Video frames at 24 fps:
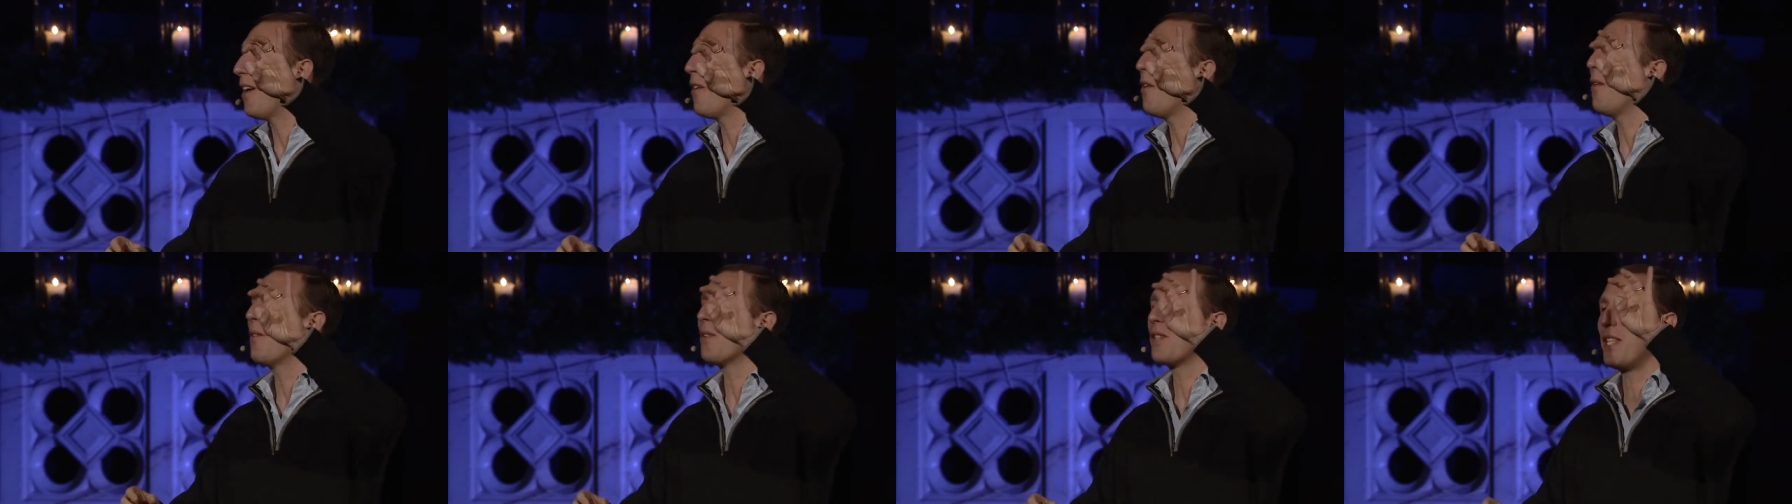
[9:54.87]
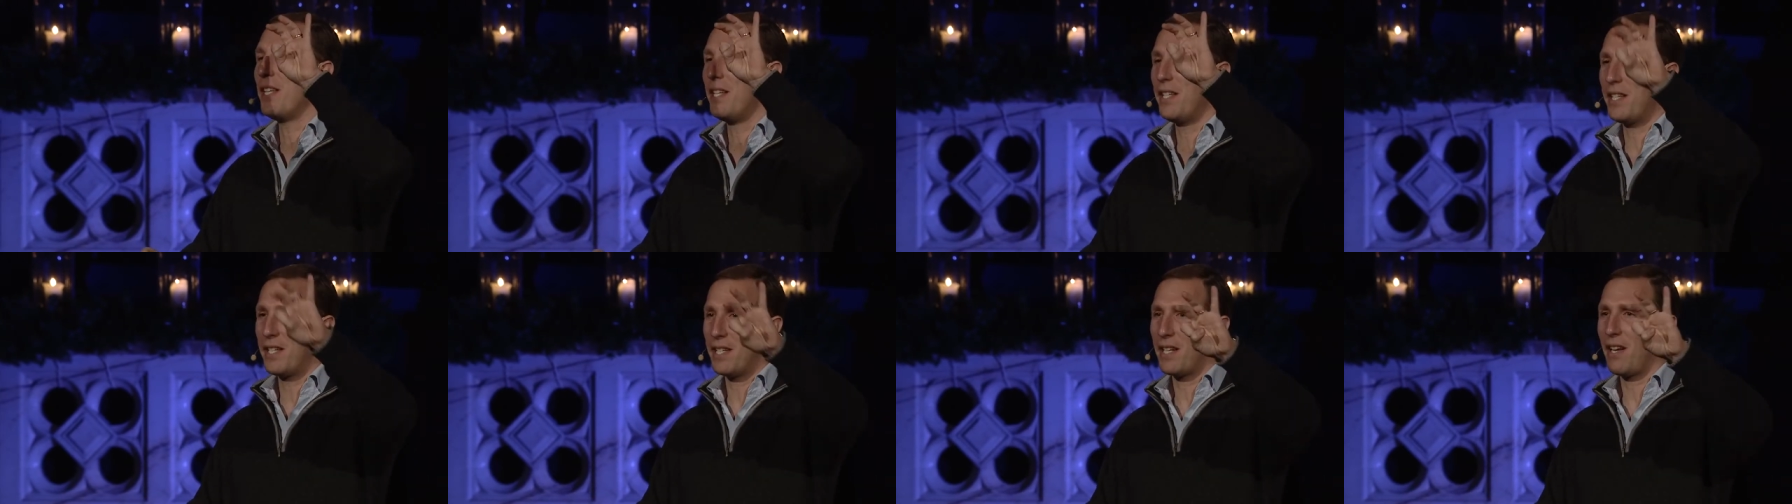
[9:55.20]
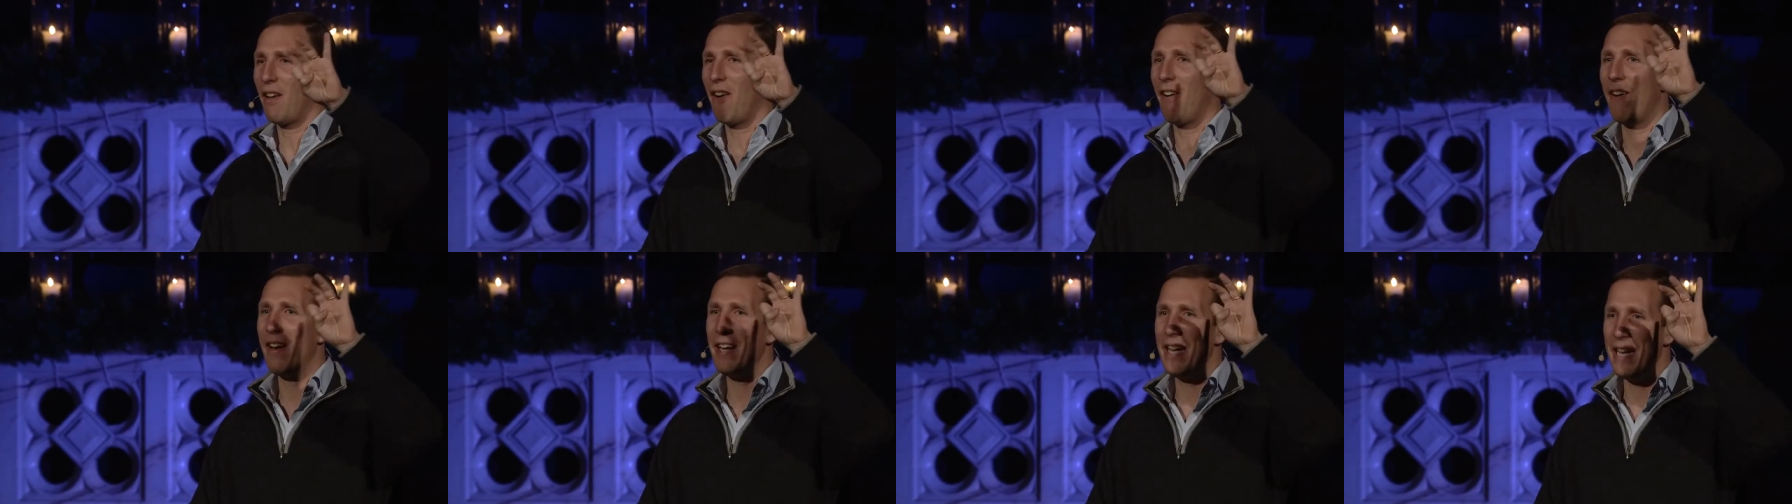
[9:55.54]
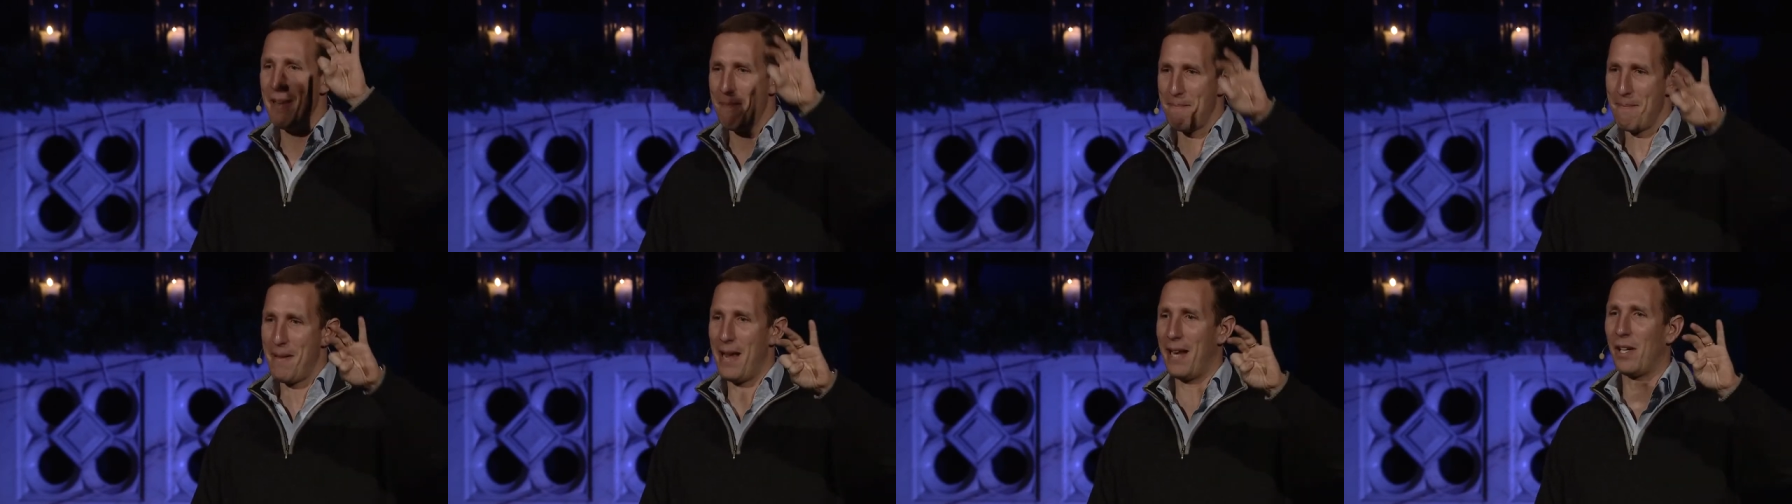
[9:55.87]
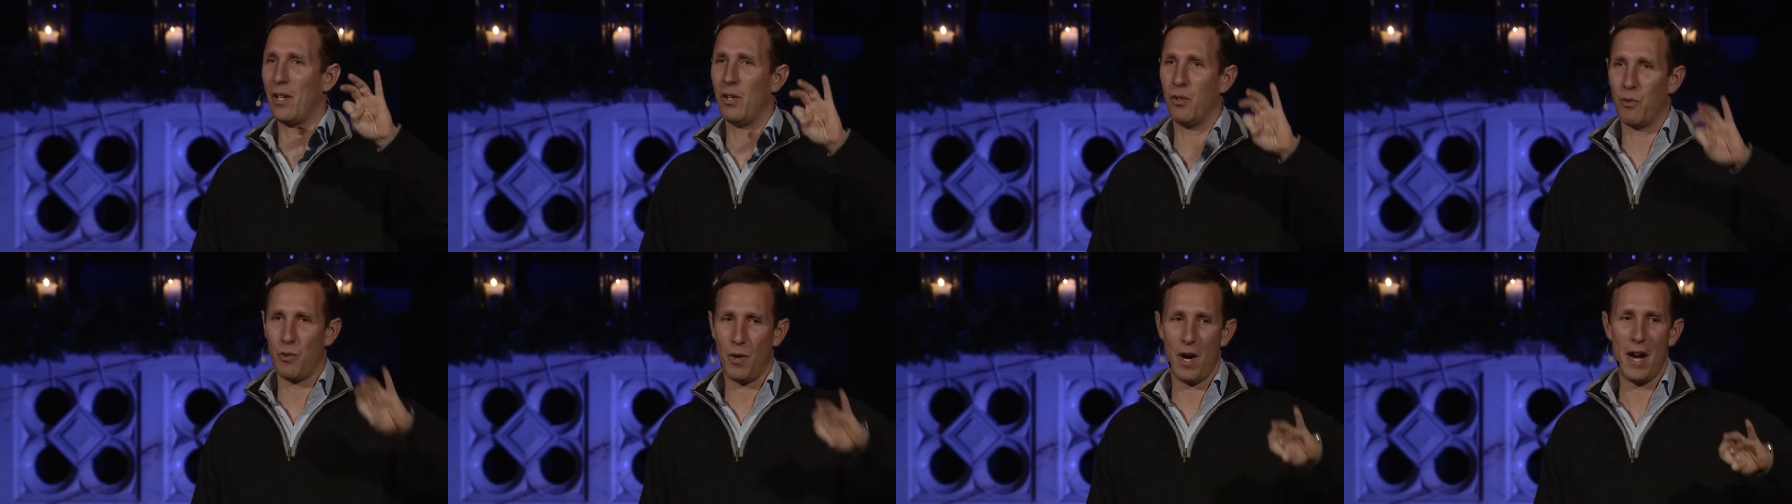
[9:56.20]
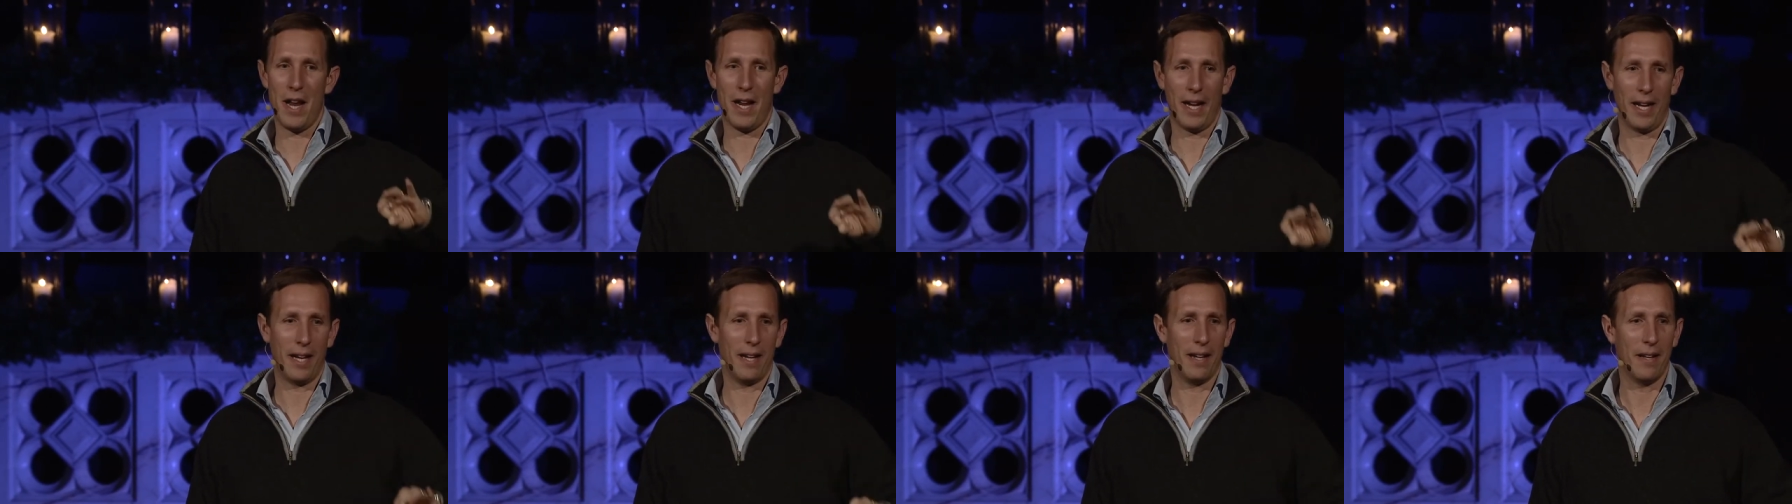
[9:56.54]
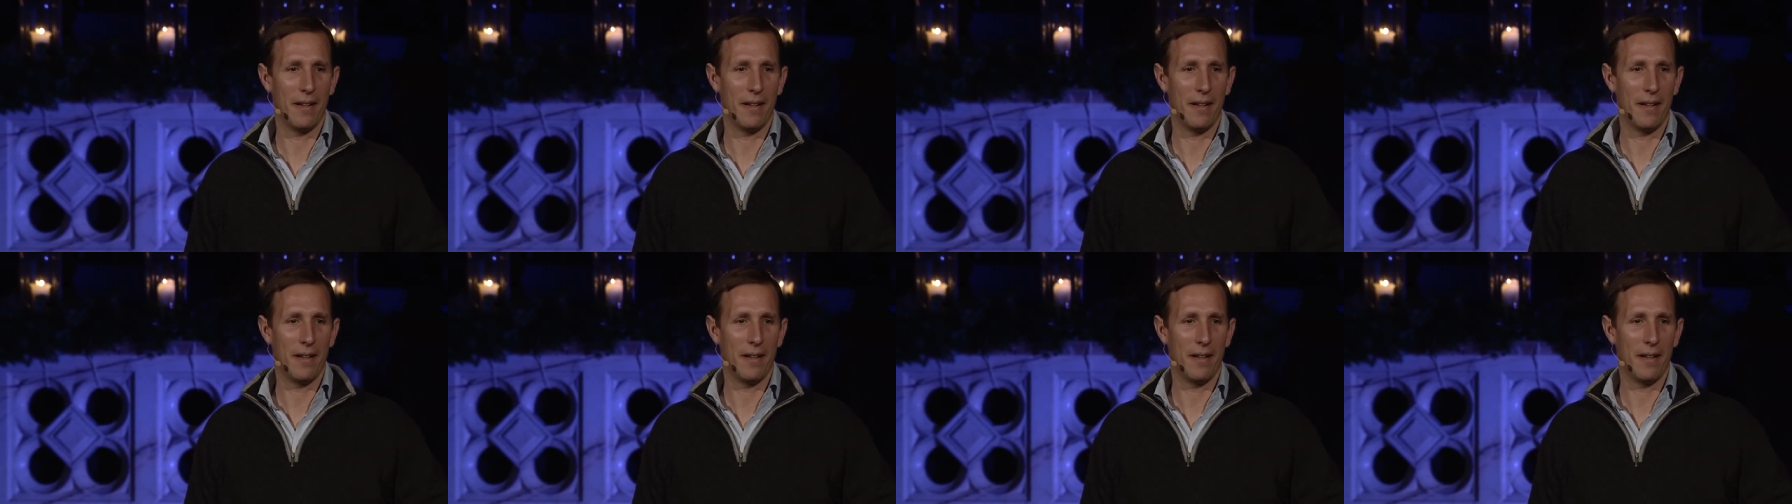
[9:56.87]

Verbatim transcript: on to this tiny metal ring.